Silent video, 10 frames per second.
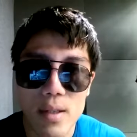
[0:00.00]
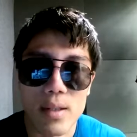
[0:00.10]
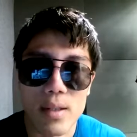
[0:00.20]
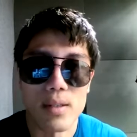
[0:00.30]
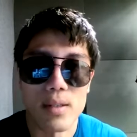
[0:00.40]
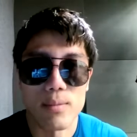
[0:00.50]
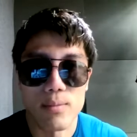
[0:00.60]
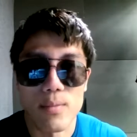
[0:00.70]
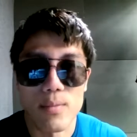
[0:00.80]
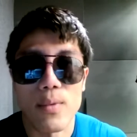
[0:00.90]
uh,
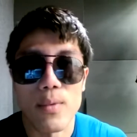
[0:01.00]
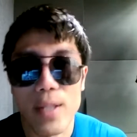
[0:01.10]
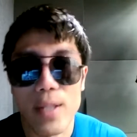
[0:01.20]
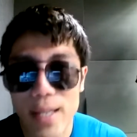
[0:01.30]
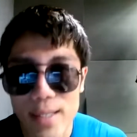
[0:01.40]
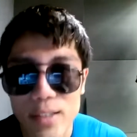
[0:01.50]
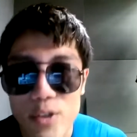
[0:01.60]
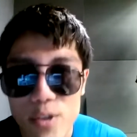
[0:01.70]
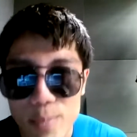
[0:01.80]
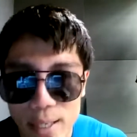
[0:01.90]
relating
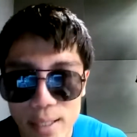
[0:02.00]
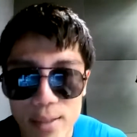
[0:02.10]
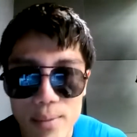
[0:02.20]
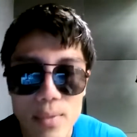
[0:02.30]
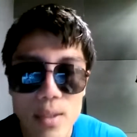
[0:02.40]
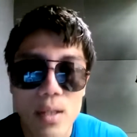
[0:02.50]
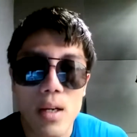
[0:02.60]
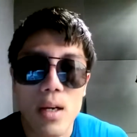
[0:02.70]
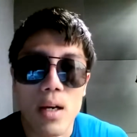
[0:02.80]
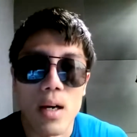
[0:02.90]
to Spain
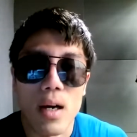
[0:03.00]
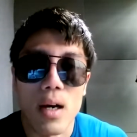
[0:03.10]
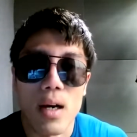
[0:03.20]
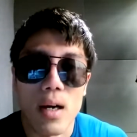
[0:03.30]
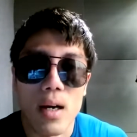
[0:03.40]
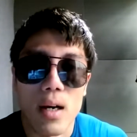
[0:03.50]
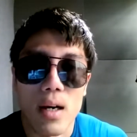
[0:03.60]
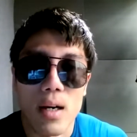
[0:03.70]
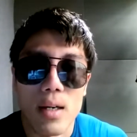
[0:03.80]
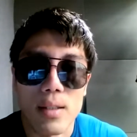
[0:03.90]

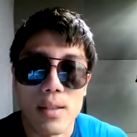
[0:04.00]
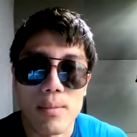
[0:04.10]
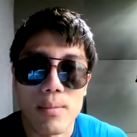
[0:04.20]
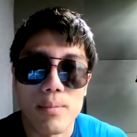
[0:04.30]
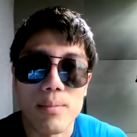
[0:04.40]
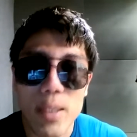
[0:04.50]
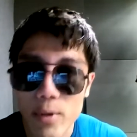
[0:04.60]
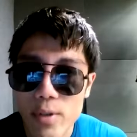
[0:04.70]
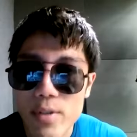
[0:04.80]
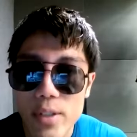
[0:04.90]
uh,
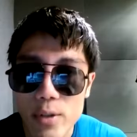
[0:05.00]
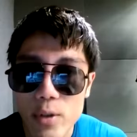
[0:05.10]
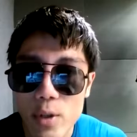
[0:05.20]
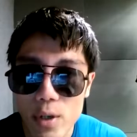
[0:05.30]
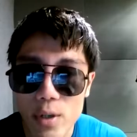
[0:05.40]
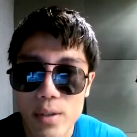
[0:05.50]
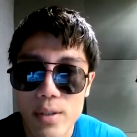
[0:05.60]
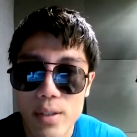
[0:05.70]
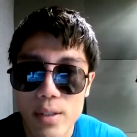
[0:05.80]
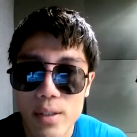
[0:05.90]
people started to
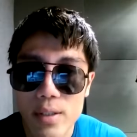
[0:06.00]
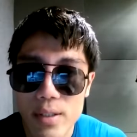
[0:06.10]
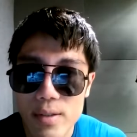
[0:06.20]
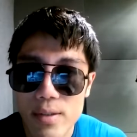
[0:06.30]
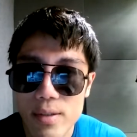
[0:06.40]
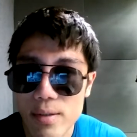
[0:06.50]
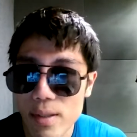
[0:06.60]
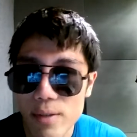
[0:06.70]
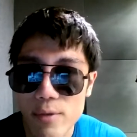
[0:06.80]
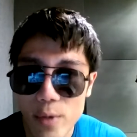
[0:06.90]
call this
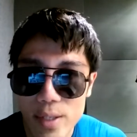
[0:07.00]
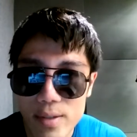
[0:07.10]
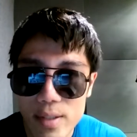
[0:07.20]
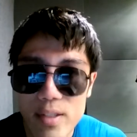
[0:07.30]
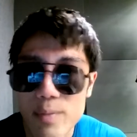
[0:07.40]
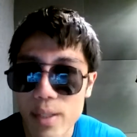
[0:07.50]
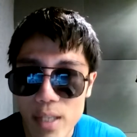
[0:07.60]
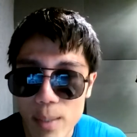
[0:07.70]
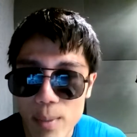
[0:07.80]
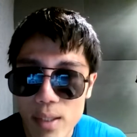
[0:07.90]
influenza, this
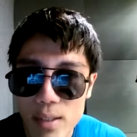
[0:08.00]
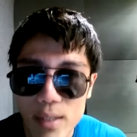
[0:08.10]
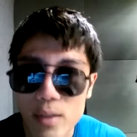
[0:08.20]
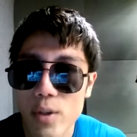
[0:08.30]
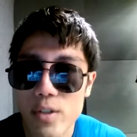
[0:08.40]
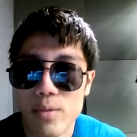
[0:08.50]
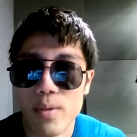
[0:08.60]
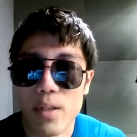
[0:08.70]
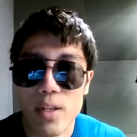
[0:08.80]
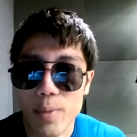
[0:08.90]
pandemic that caused a